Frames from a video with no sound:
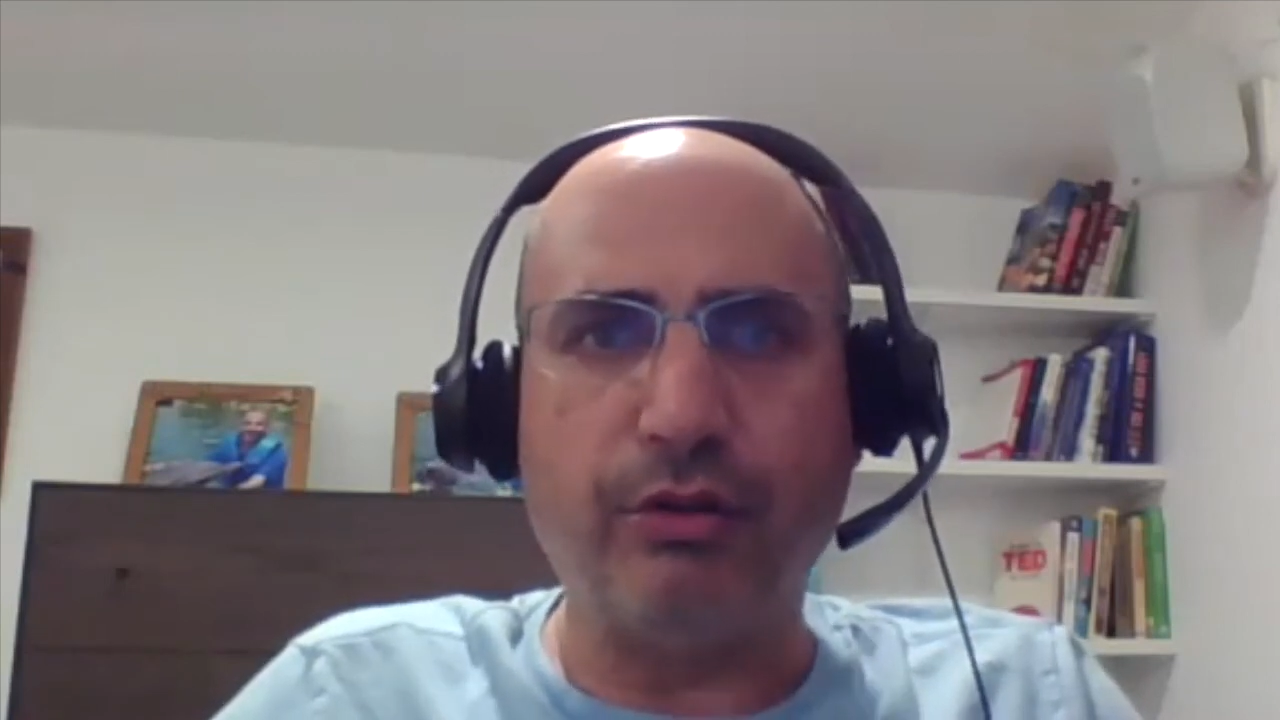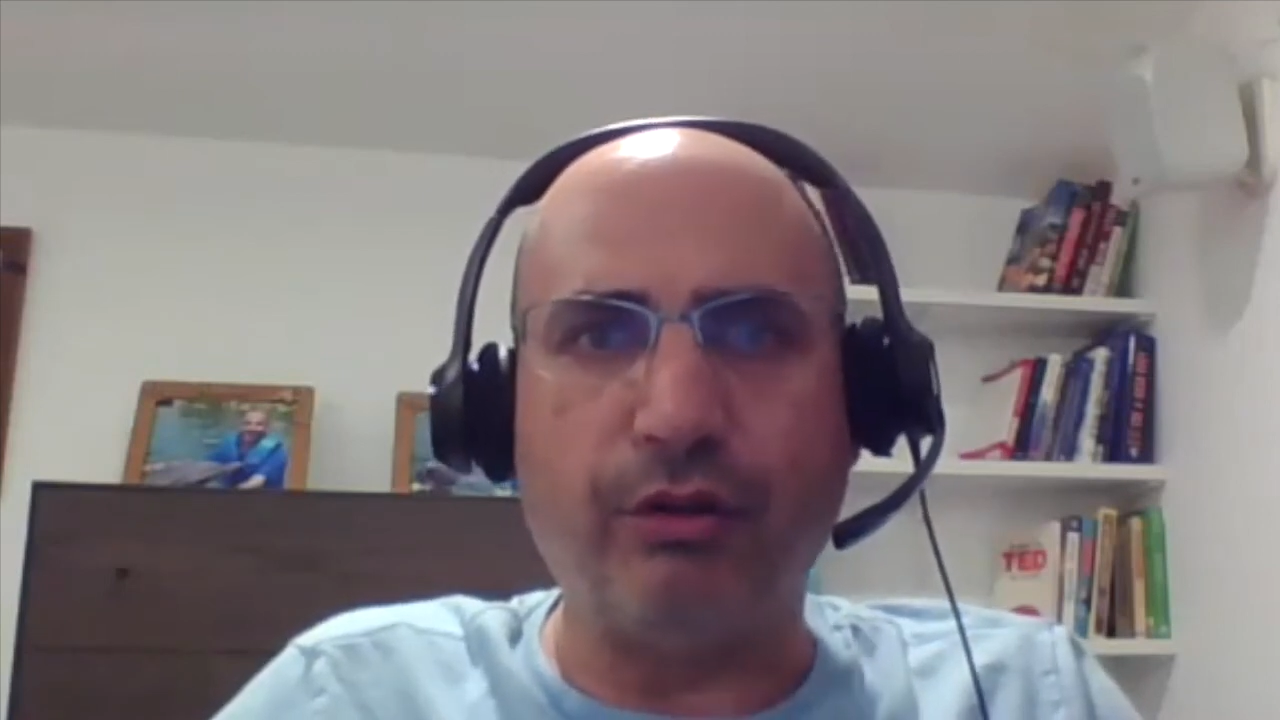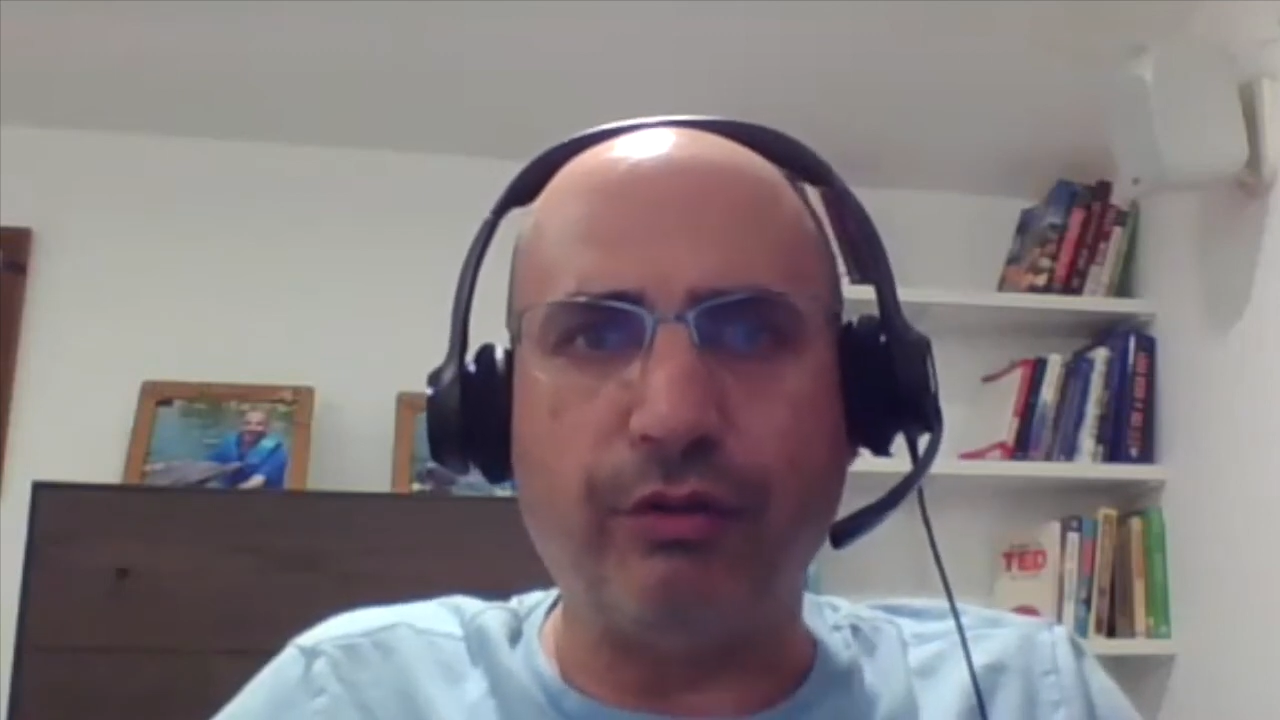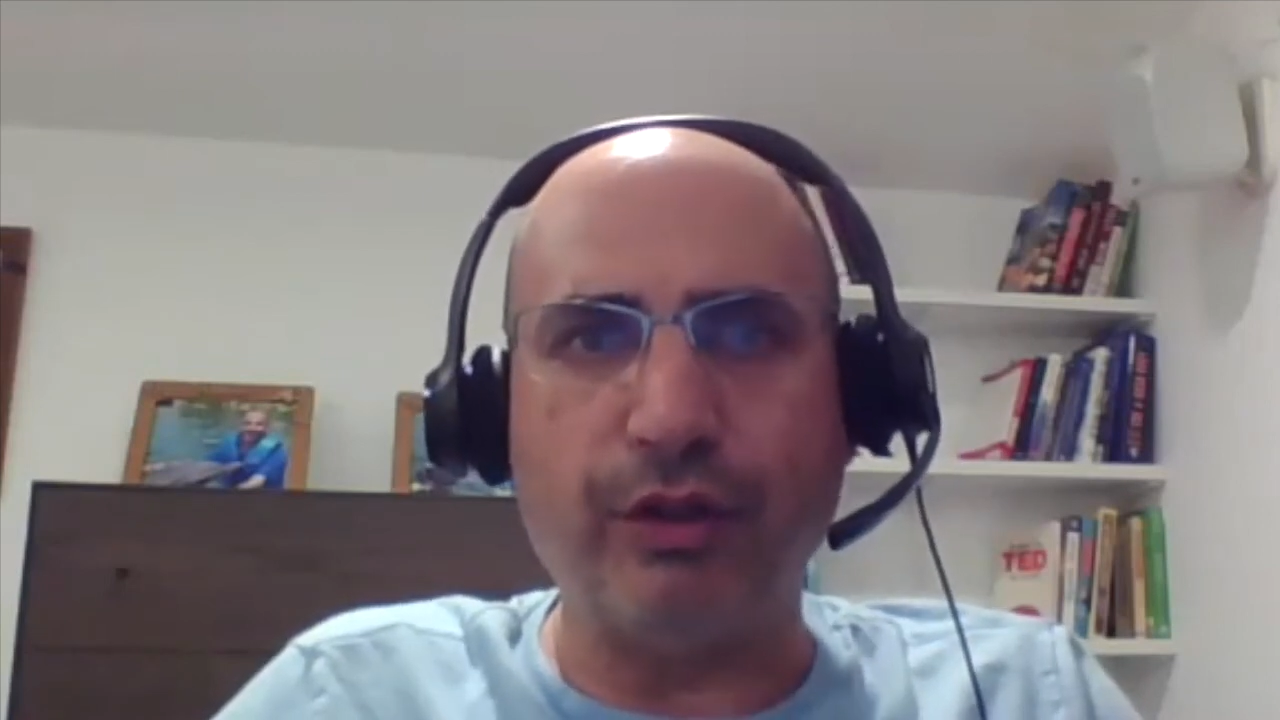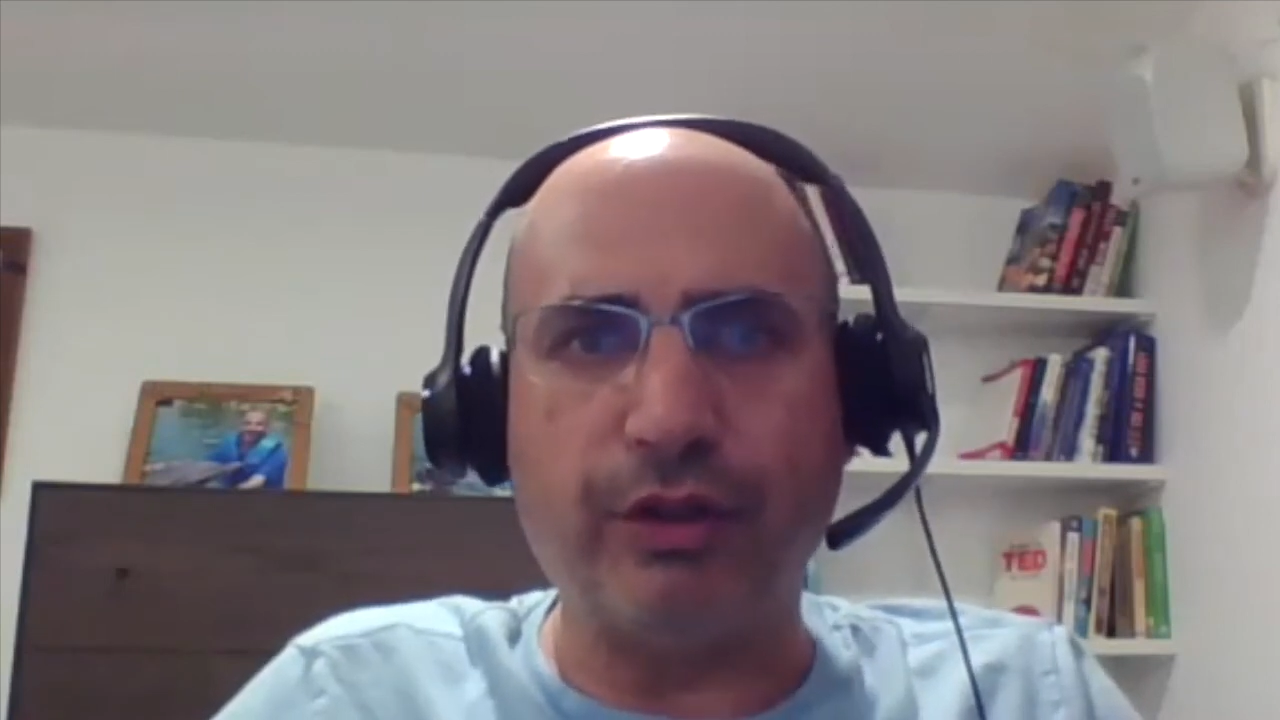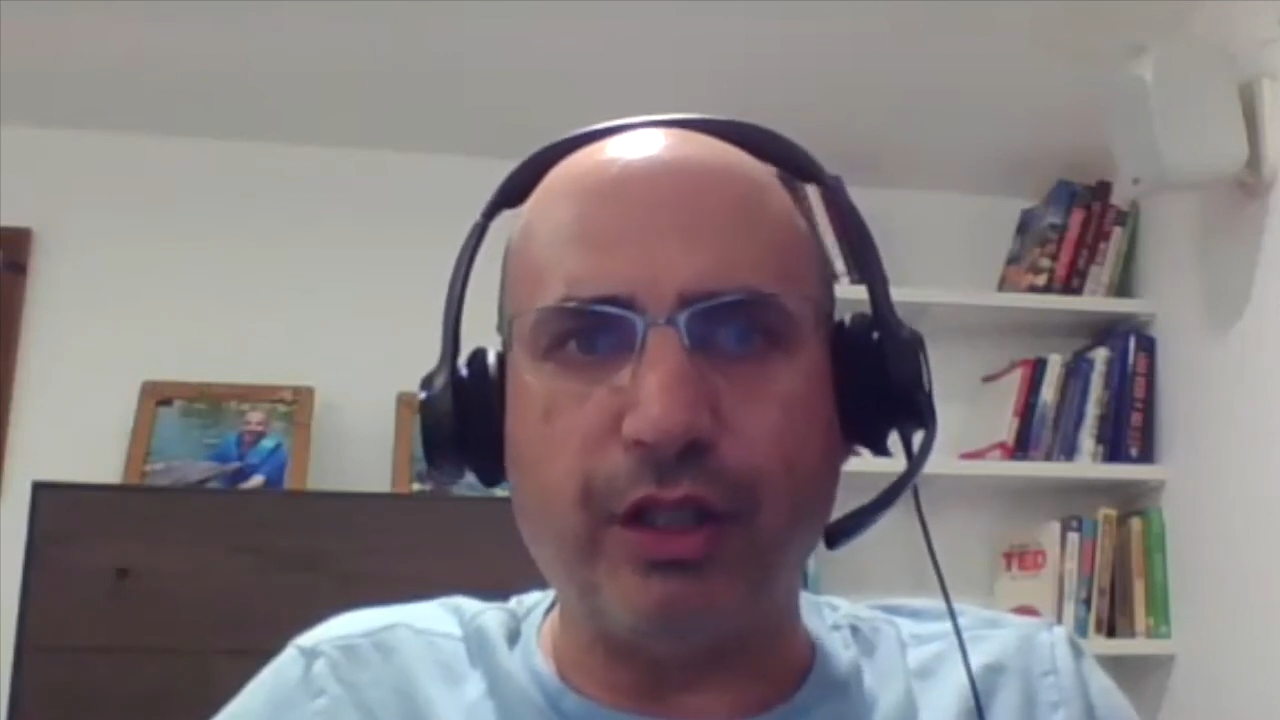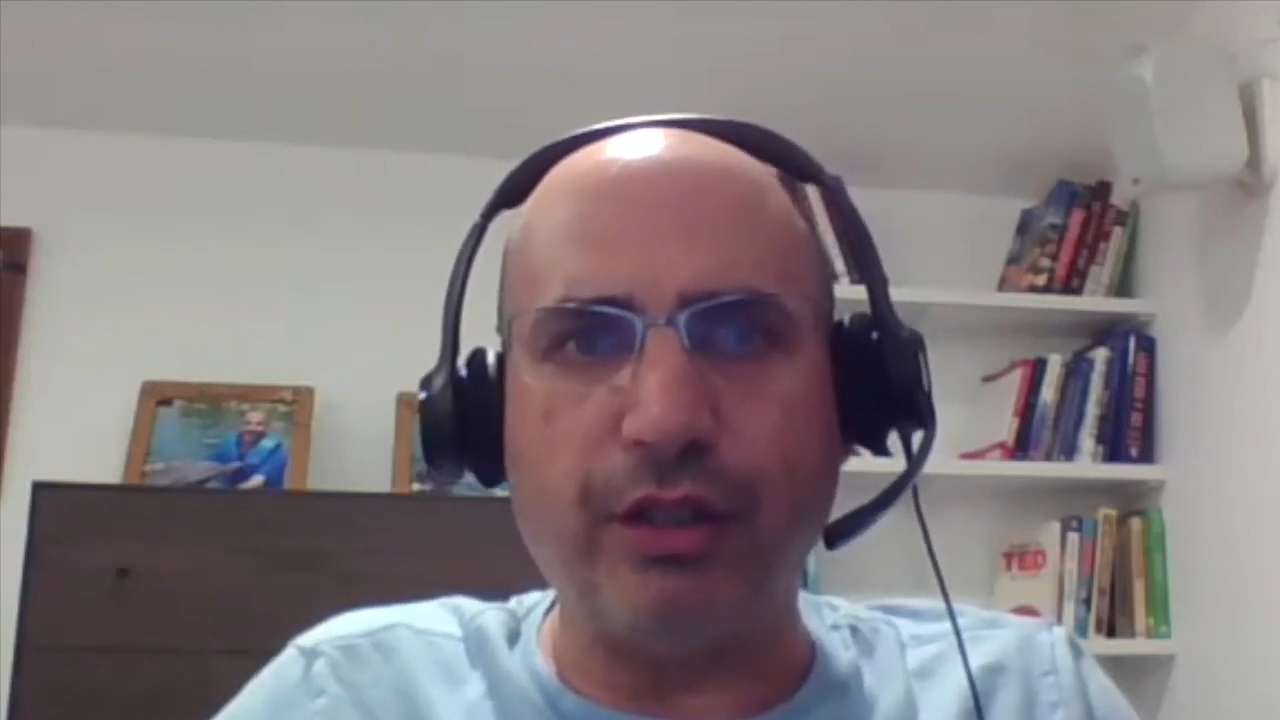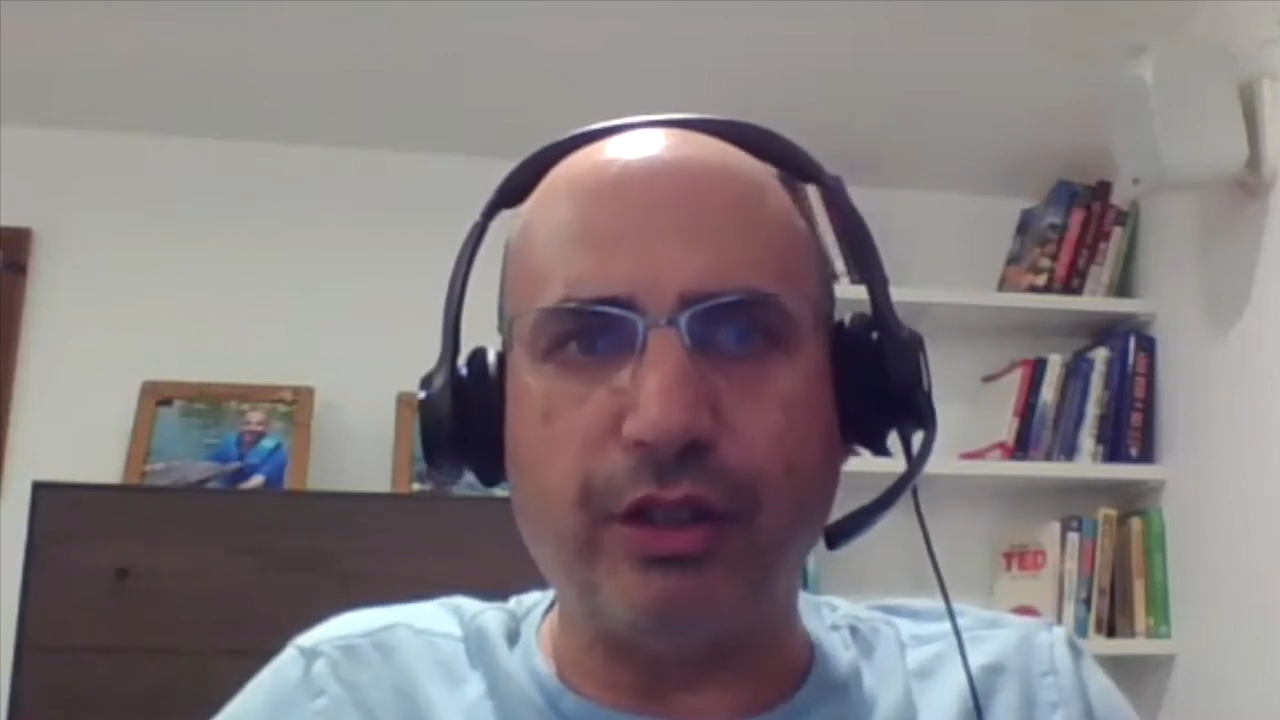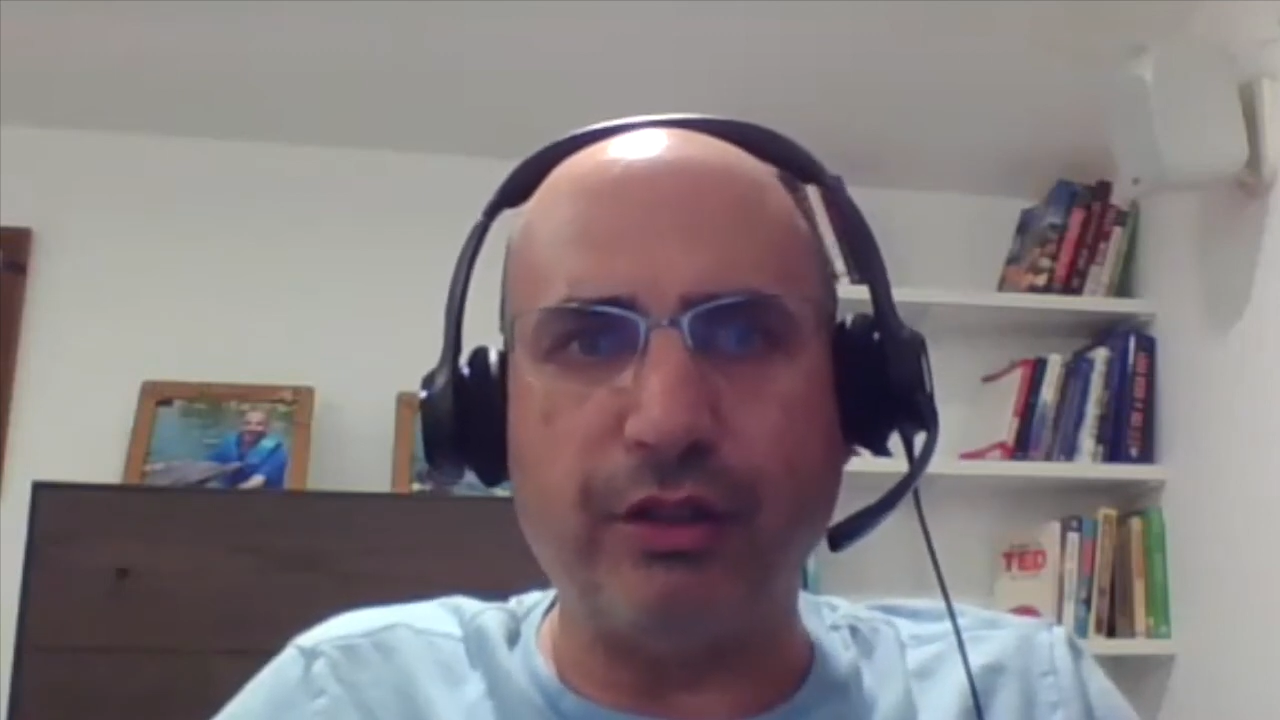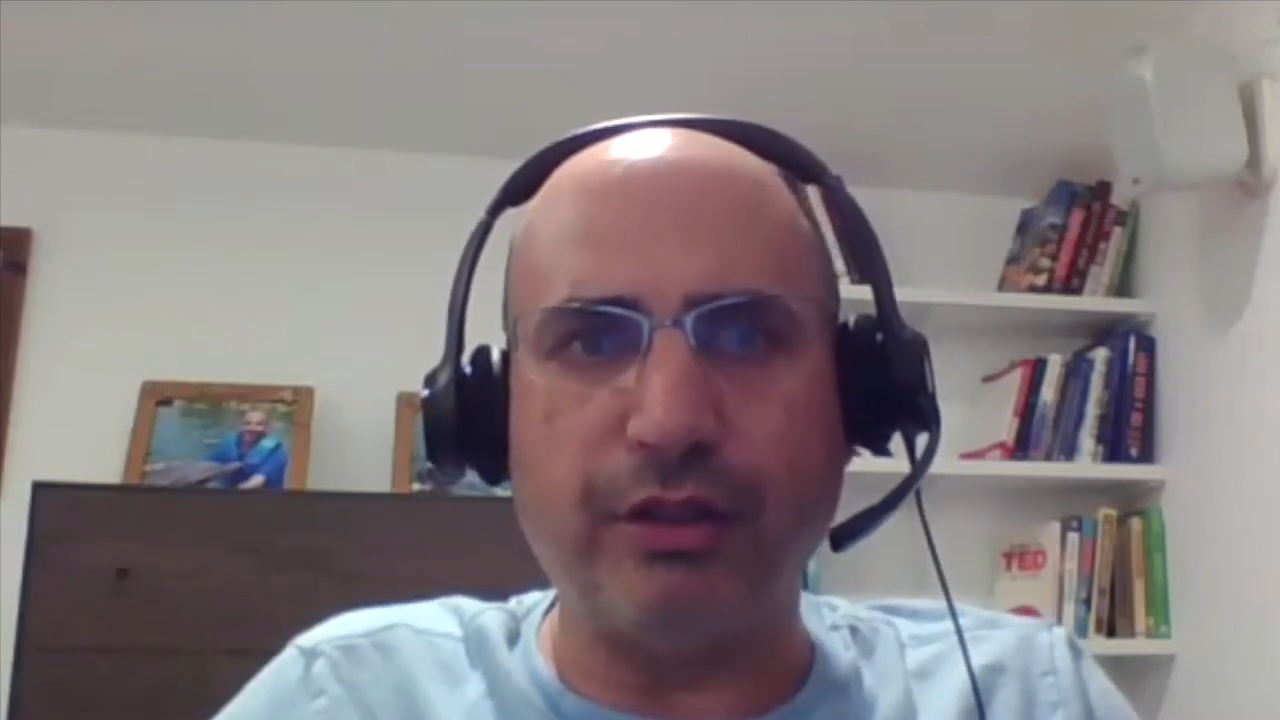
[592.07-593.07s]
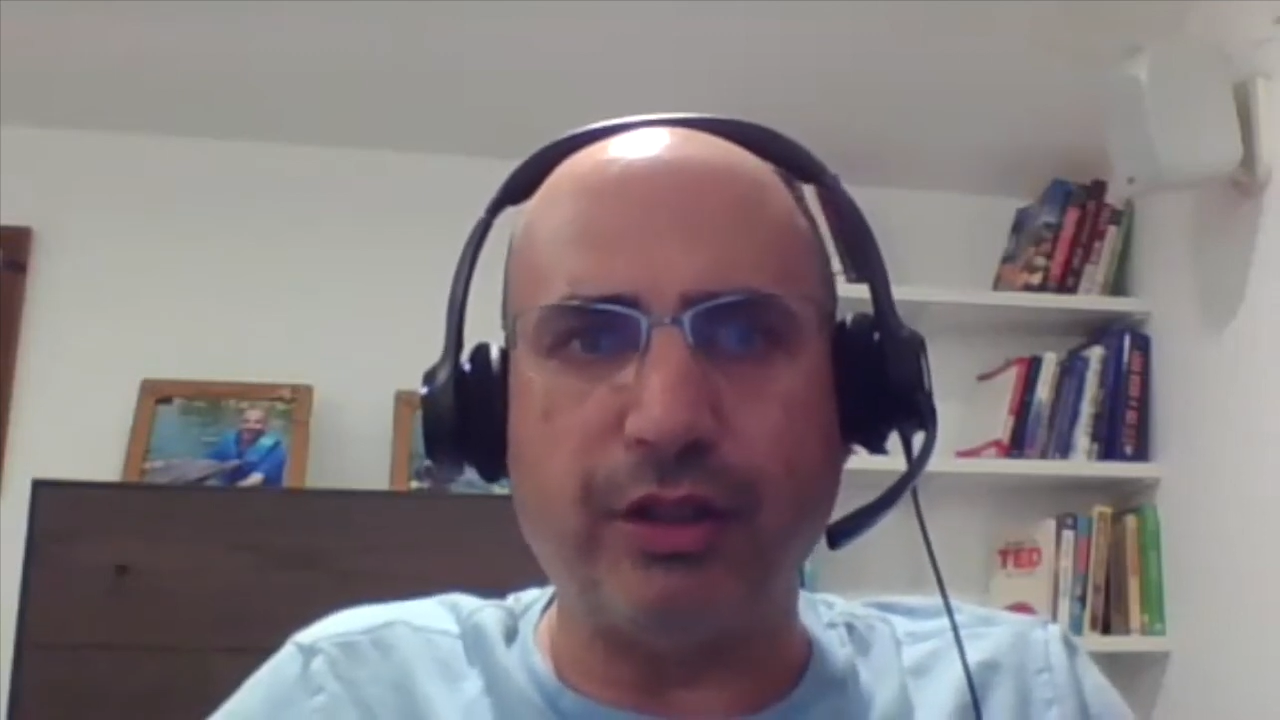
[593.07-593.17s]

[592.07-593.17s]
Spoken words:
conversations